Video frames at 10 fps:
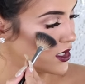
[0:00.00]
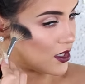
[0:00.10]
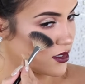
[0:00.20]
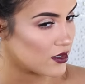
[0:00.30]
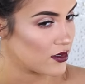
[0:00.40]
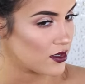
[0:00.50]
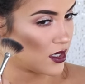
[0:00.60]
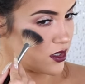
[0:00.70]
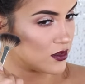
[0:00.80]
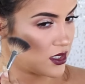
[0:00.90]
Like,
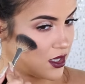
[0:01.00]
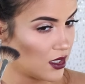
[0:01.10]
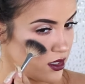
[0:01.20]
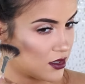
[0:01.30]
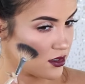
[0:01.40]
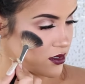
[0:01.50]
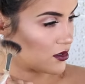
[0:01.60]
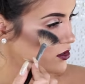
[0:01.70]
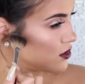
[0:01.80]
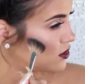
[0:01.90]
can you see that?
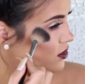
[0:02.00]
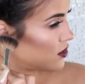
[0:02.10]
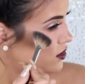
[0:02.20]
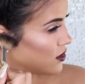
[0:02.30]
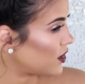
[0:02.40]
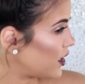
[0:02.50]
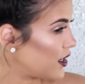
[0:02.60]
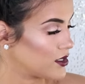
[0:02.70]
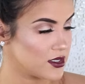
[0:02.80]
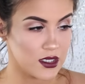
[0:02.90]
Like
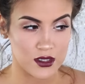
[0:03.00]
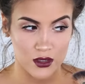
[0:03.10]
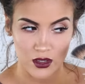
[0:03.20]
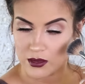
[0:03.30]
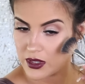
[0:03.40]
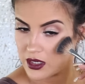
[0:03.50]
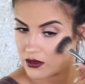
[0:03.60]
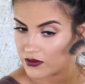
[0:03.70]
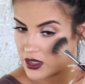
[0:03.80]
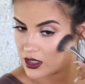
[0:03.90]
I can see it so good, but I
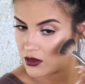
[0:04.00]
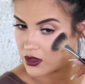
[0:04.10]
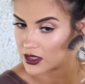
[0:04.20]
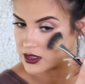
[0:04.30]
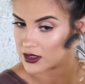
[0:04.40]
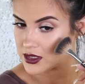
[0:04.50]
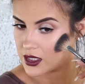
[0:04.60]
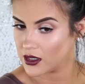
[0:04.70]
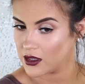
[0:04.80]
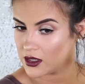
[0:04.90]
don't feel like you guys can
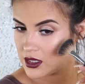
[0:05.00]
see it.